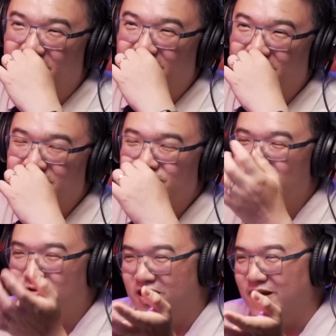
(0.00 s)
there's no
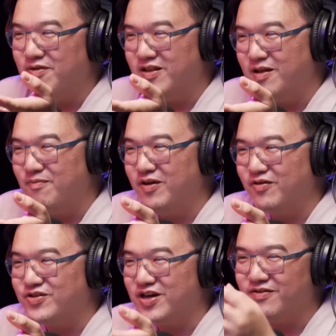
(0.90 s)
crime in naming
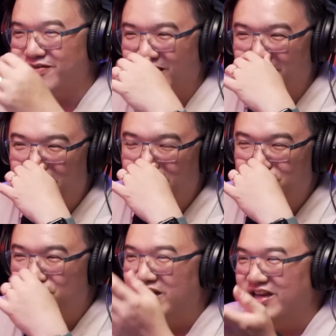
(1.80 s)
your child like
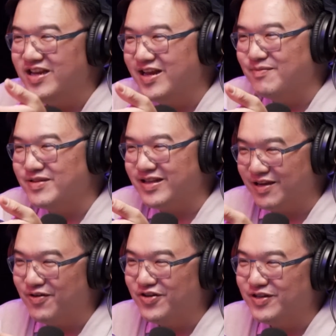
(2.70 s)
trendy names,
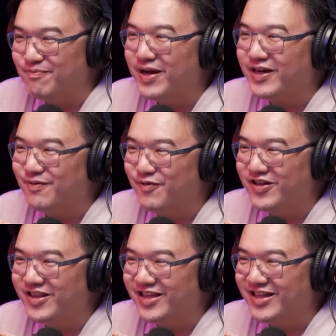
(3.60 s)
like what you said, Beckham or
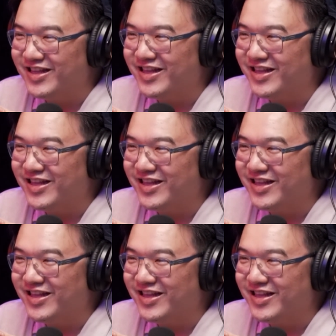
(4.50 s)
anything like